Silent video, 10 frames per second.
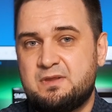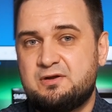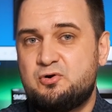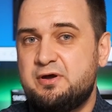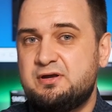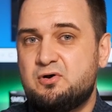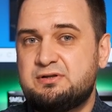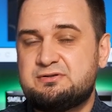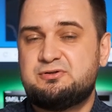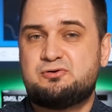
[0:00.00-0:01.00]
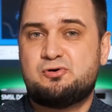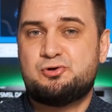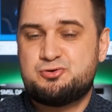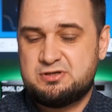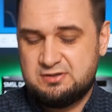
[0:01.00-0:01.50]
Going on into the
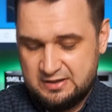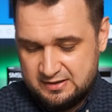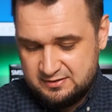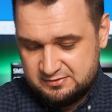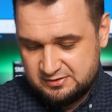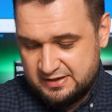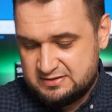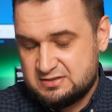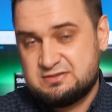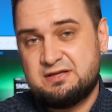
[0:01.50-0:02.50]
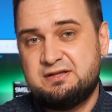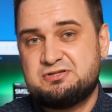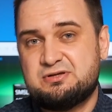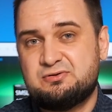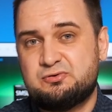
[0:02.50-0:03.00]
conclusion, the latest
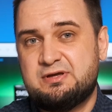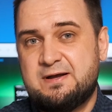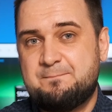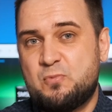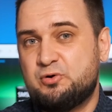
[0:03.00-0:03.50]
addition to the